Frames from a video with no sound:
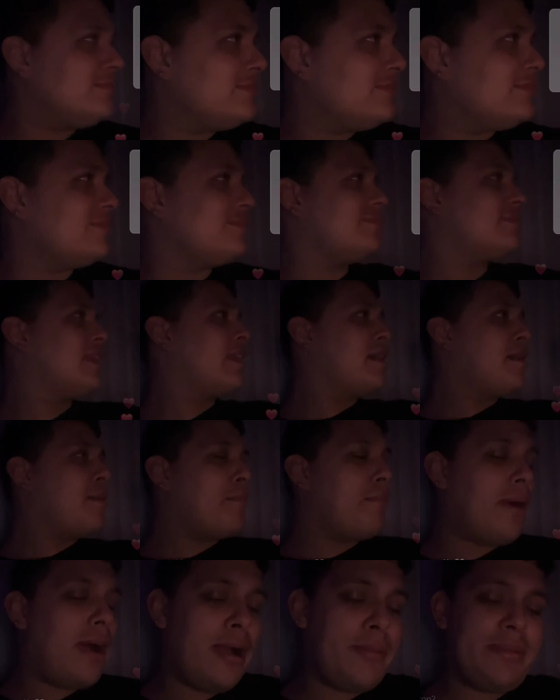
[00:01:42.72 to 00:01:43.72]
Mmm.
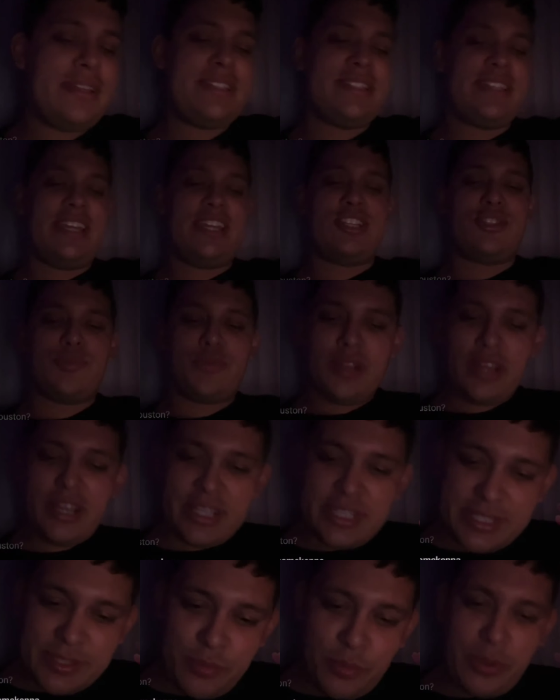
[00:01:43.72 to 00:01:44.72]
Bobby,
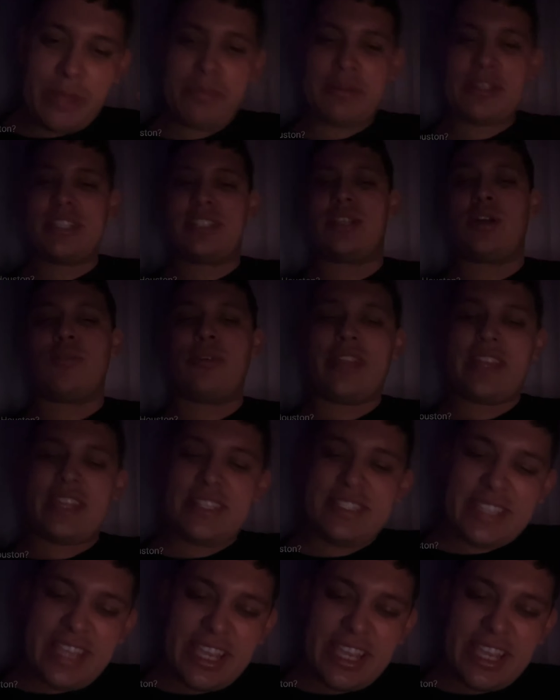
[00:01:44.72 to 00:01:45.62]
dangerous. Weak bitches don't